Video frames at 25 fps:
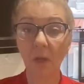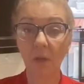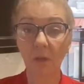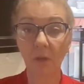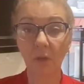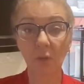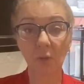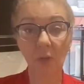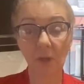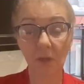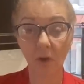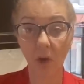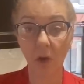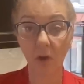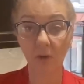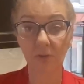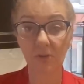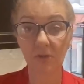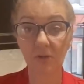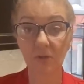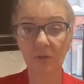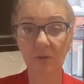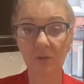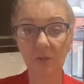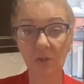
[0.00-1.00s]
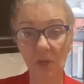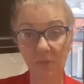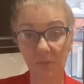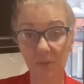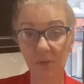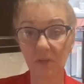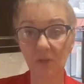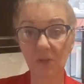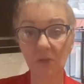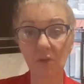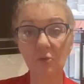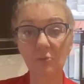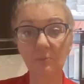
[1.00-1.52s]
you can also
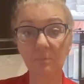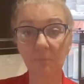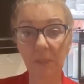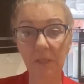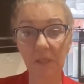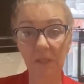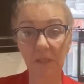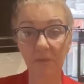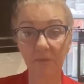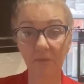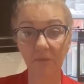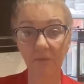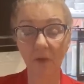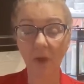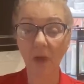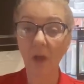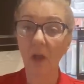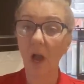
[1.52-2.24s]
substitute beef.